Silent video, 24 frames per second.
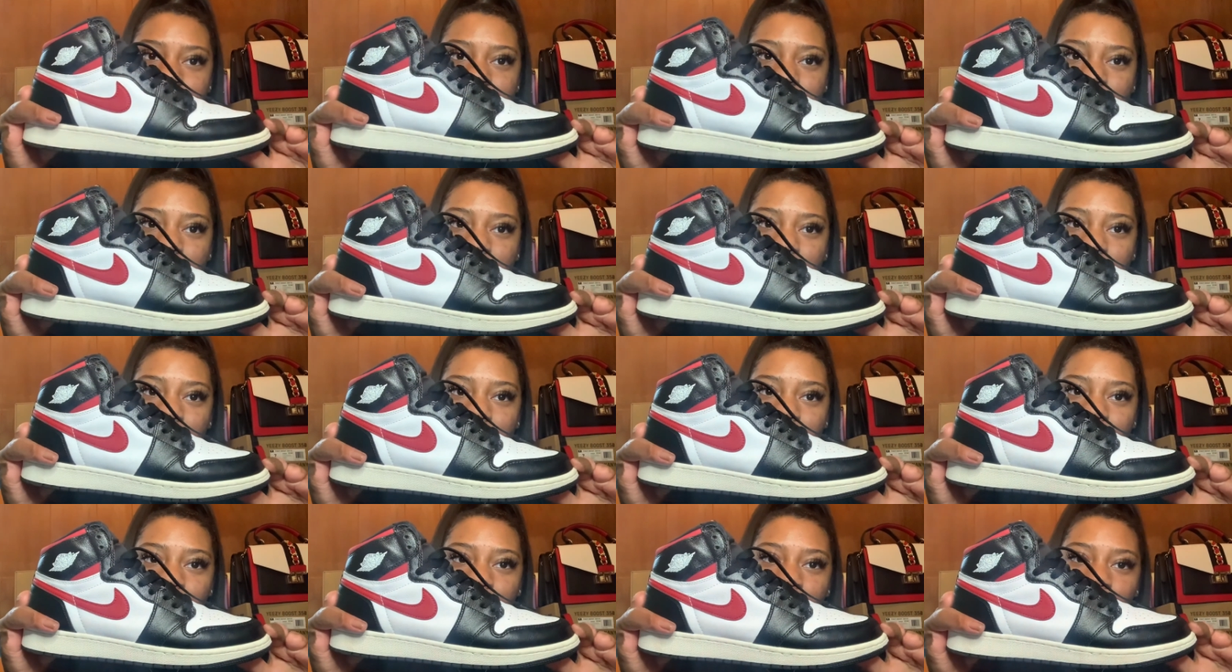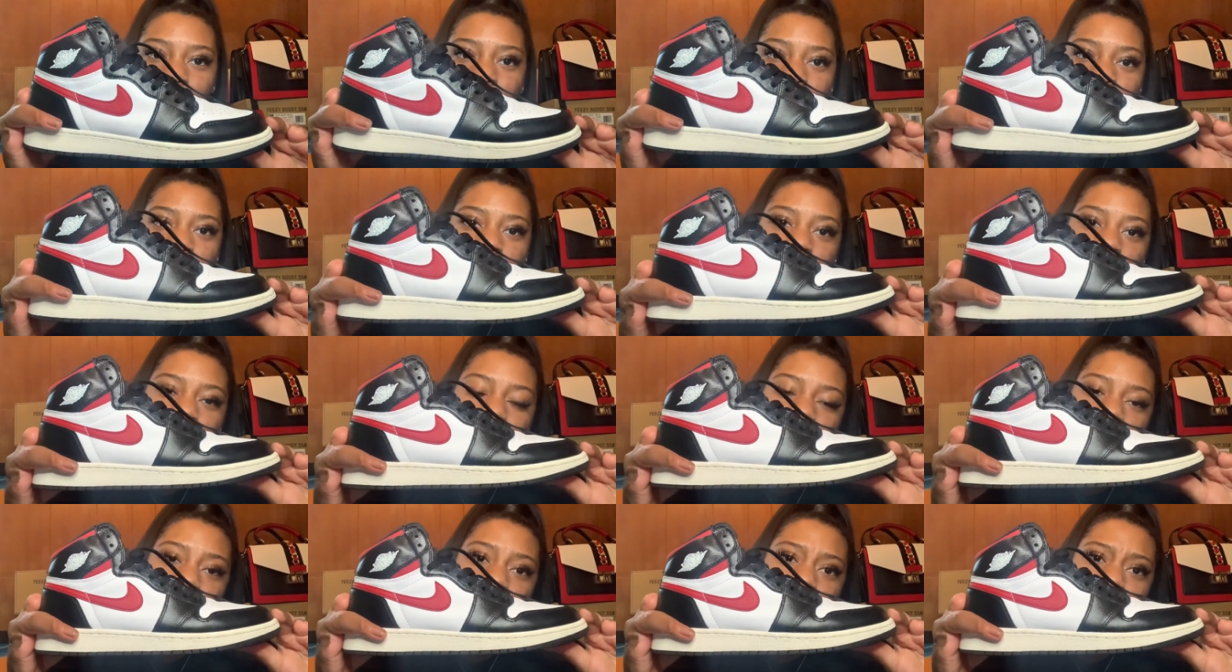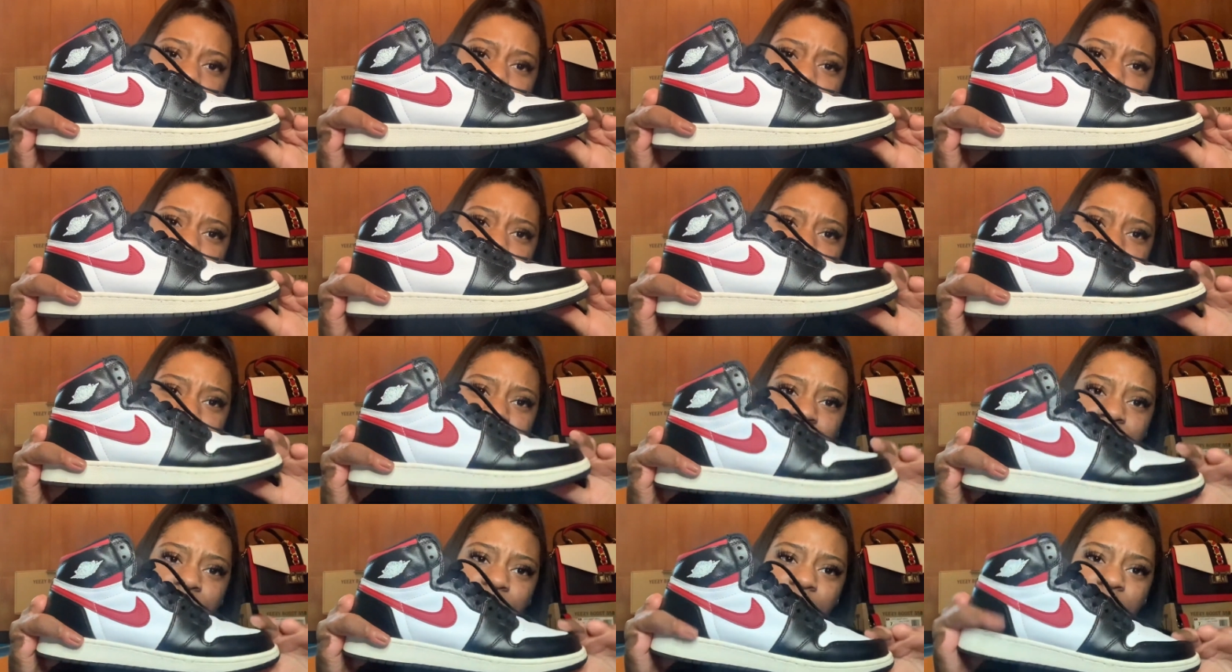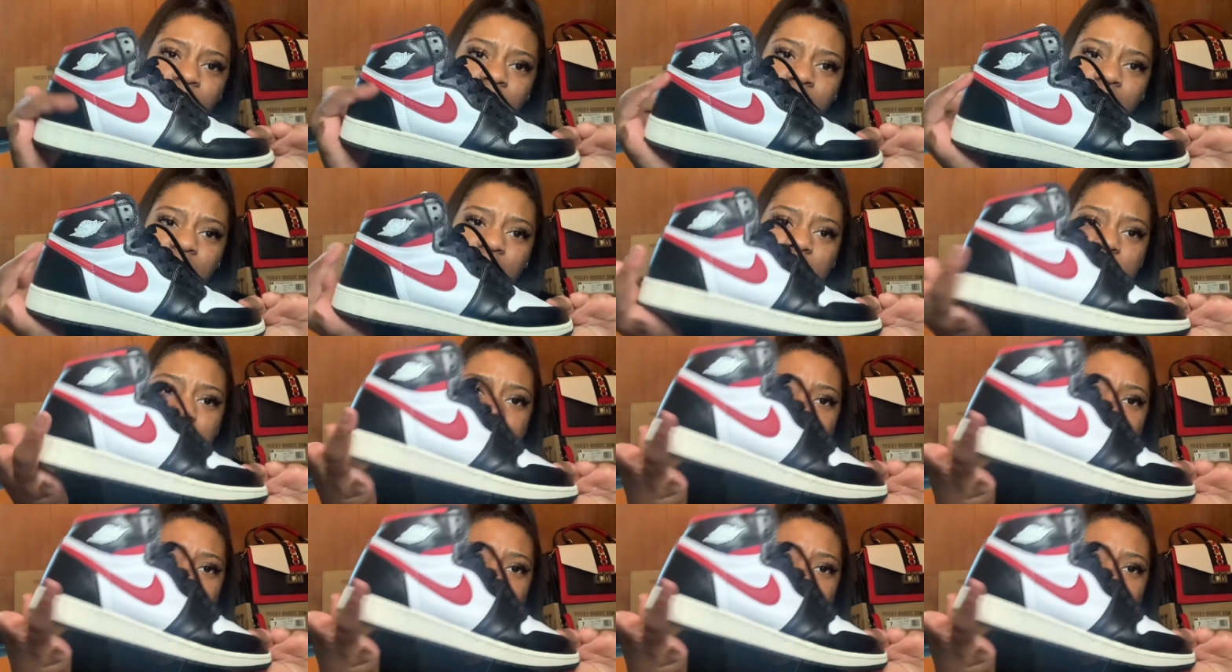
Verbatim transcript: shirt on um these